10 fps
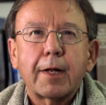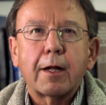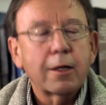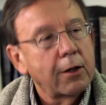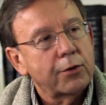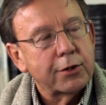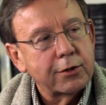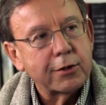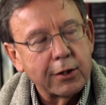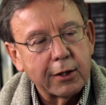
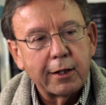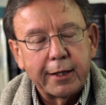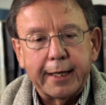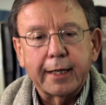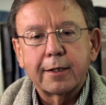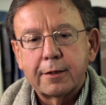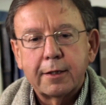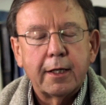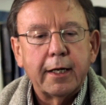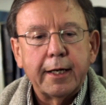closest to the clinic
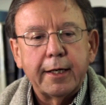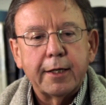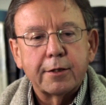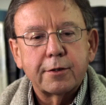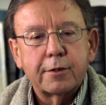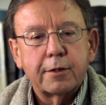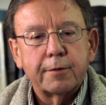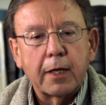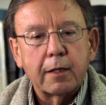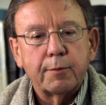is the
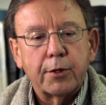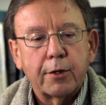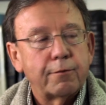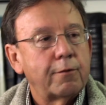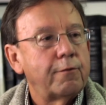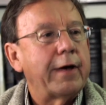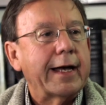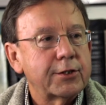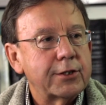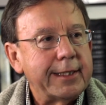development of
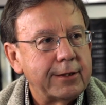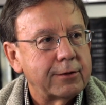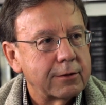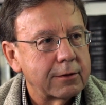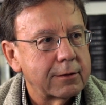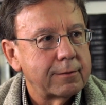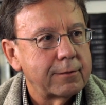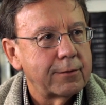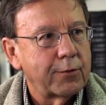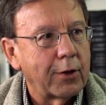vaccines
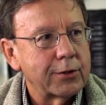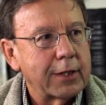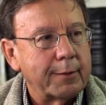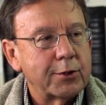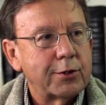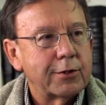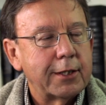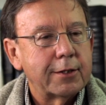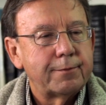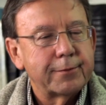for Alzheimer's
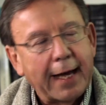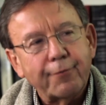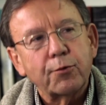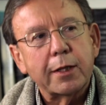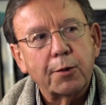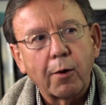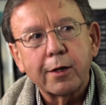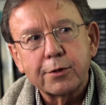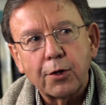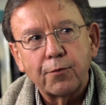disease. They haven't really
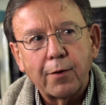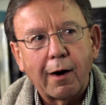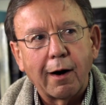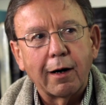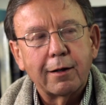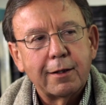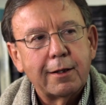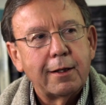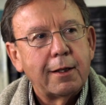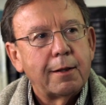worked so far,
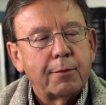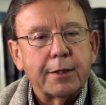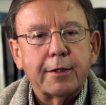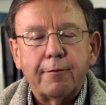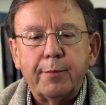but they've